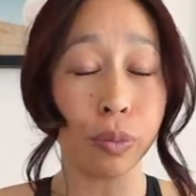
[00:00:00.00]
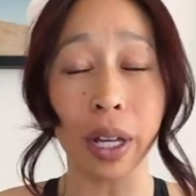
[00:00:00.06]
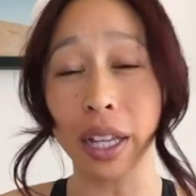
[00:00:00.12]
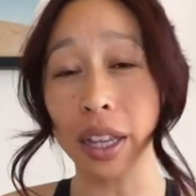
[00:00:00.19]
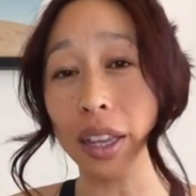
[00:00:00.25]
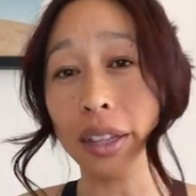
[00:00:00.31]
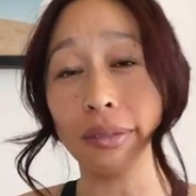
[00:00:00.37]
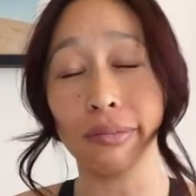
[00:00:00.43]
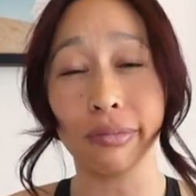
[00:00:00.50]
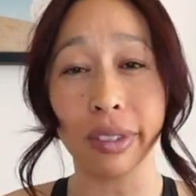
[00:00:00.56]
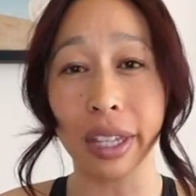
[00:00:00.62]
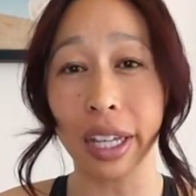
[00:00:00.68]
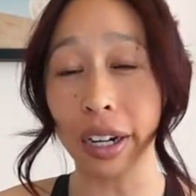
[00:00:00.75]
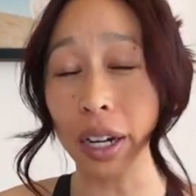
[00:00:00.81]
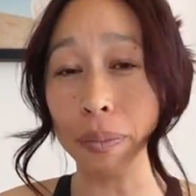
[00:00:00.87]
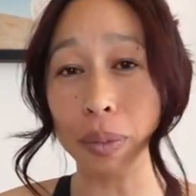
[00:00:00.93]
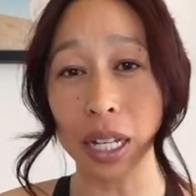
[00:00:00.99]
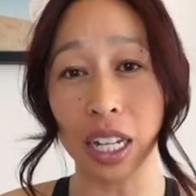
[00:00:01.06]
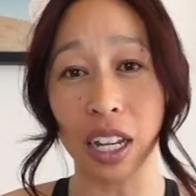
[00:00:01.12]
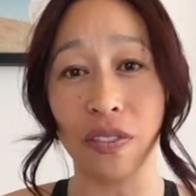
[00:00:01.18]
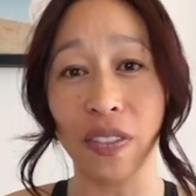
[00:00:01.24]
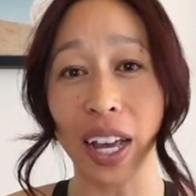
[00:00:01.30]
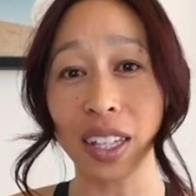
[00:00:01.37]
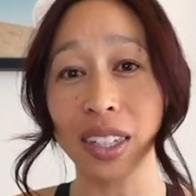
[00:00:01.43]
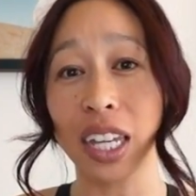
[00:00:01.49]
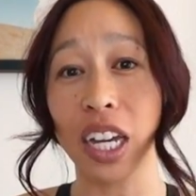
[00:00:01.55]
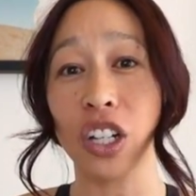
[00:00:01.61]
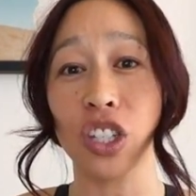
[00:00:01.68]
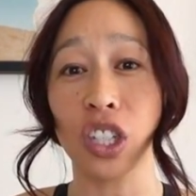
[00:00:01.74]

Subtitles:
and there can be defects there.